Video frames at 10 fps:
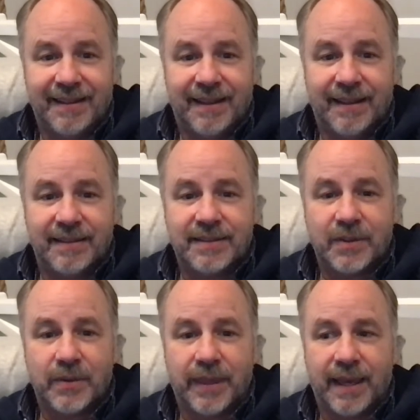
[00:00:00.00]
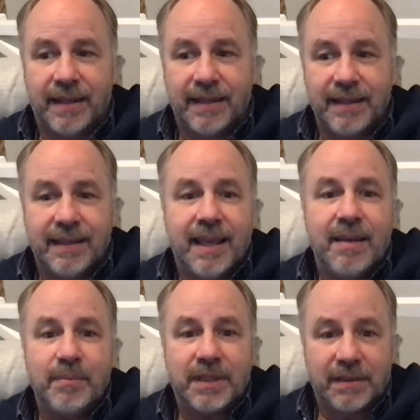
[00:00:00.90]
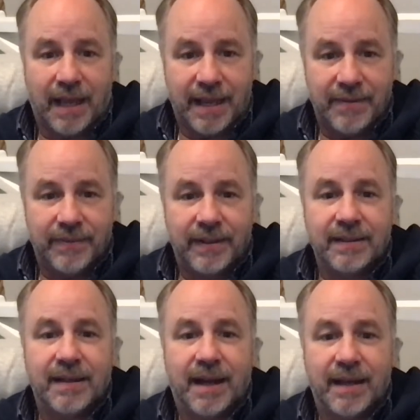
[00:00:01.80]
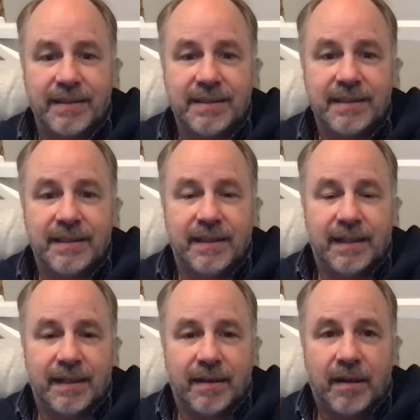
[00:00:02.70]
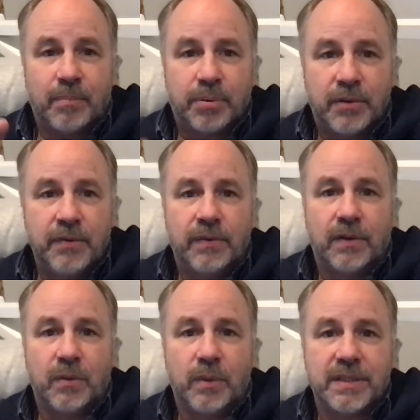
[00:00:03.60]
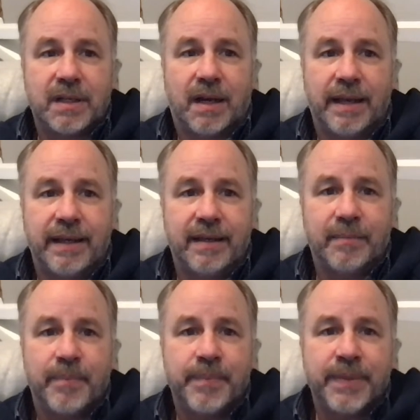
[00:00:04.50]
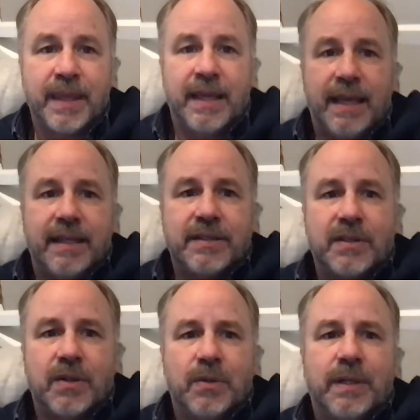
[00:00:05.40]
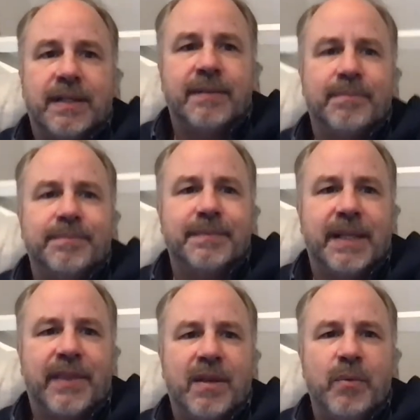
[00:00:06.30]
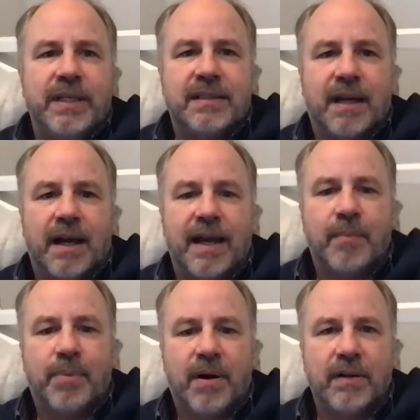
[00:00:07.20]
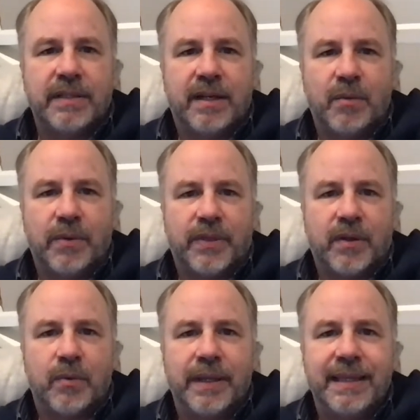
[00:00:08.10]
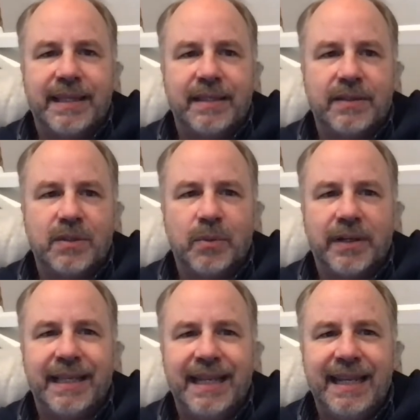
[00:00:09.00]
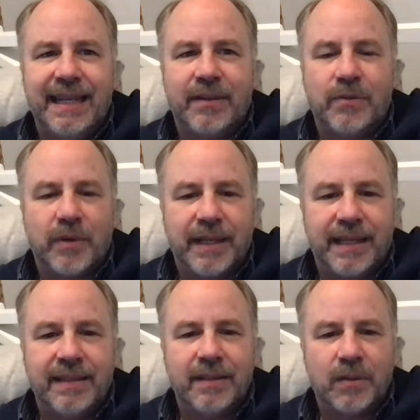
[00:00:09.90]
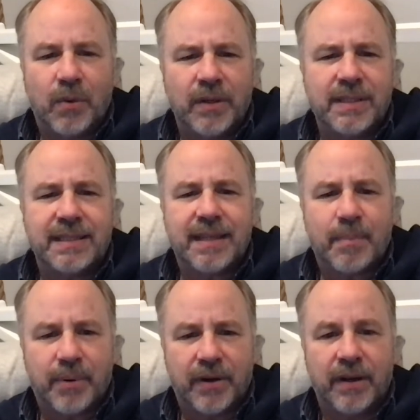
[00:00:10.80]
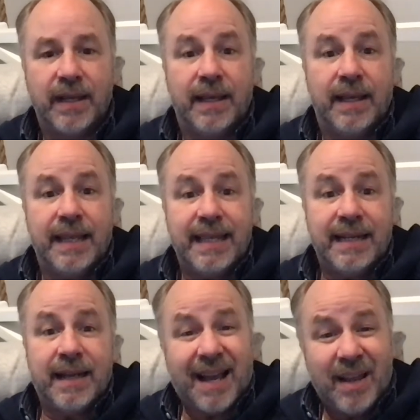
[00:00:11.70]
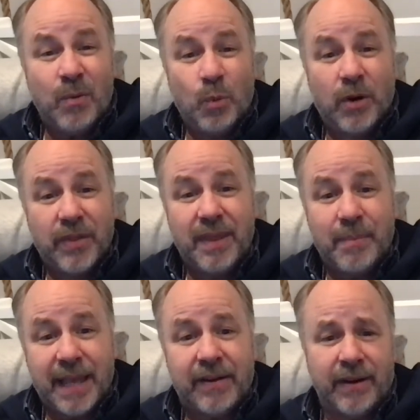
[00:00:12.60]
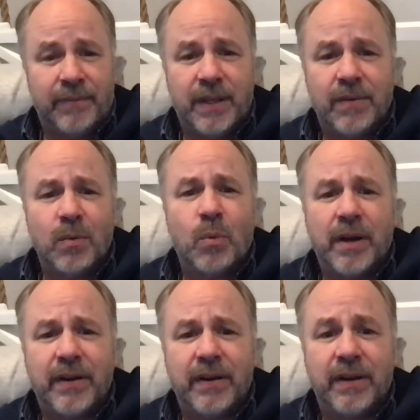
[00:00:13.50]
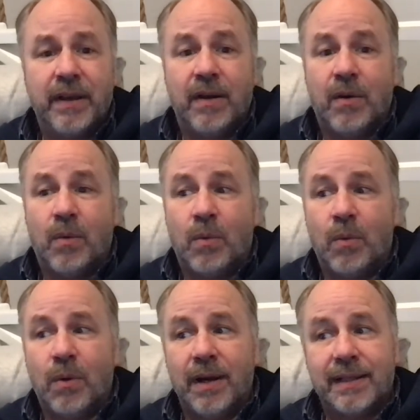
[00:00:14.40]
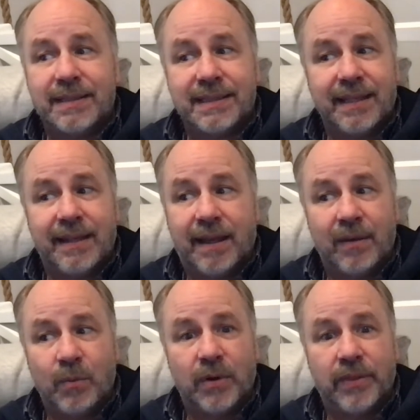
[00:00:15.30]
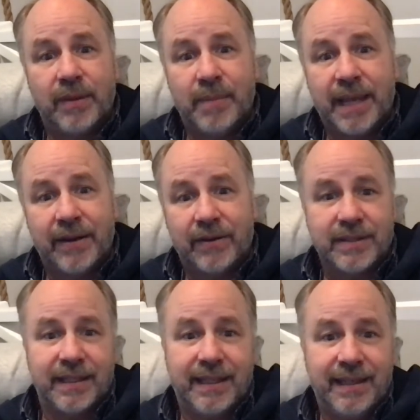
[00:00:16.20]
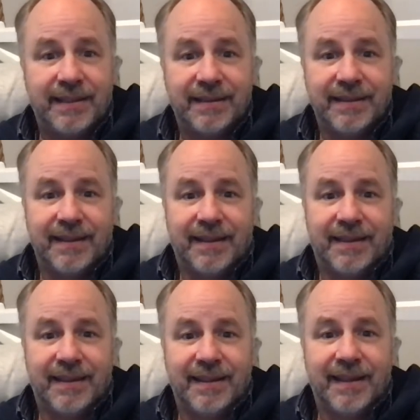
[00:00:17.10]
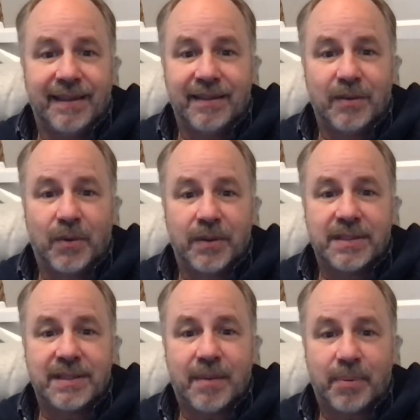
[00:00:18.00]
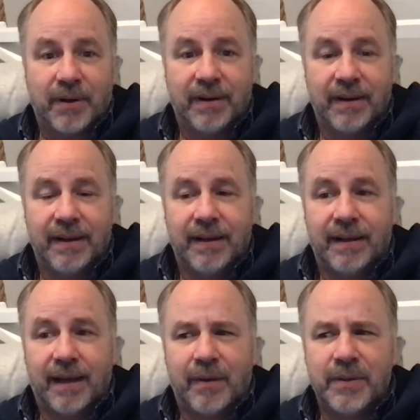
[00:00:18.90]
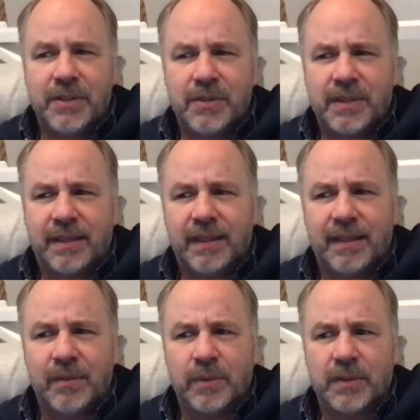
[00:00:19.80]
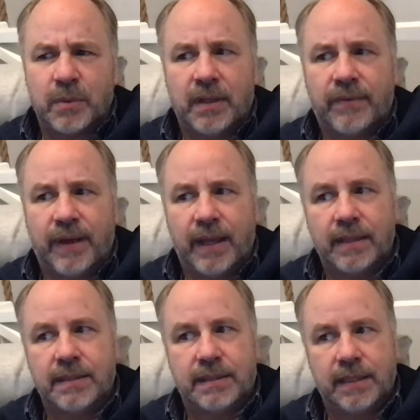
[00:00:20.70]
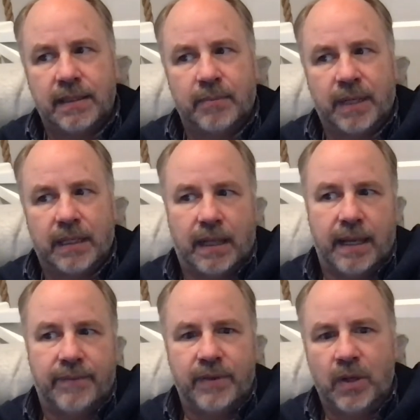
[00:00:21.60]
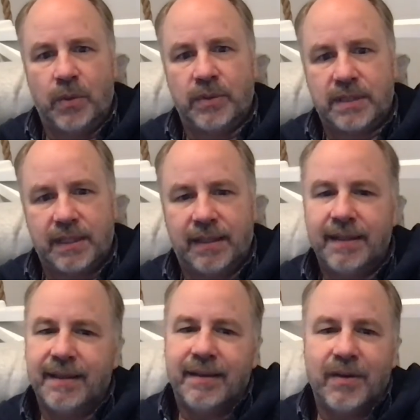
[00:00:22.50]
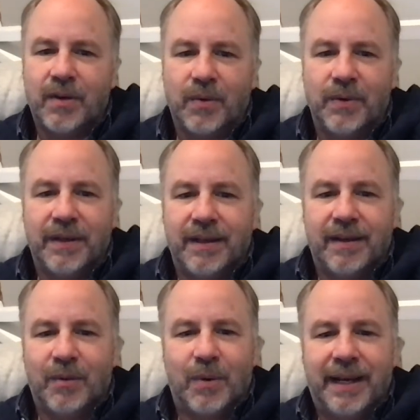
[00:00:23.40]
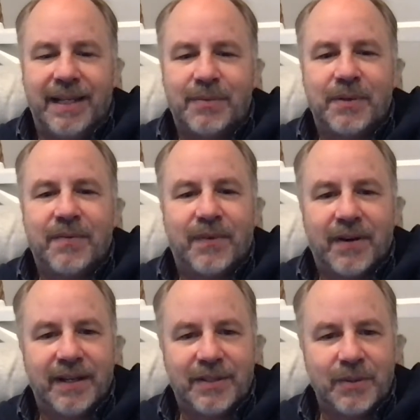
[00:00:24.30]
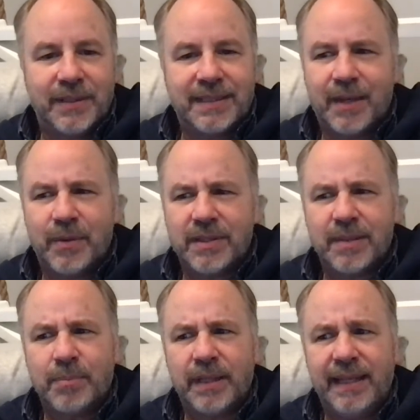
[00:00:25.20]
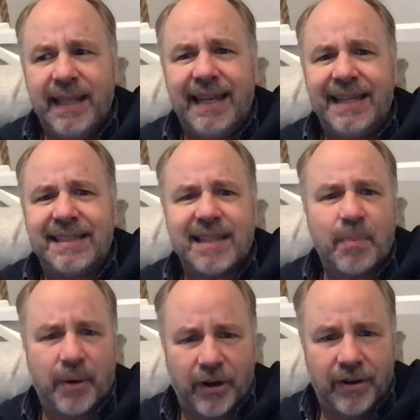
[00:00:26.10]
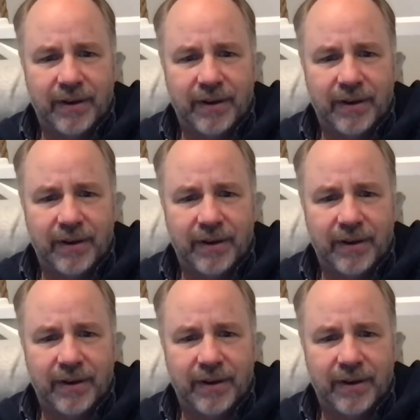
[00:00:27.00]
And so that he came to life and God's approval was on him. And so then we saw how Paul dealt with the Corinthians who were eating and drinking the Lord's Supper in an unworthy manner. Have you ever wondered what's an unworthy manner to eat the Lord's Supper? I always used to think it was, well, if I had sin in my life, known sin. No, what he's referring to is they were simply eating supper.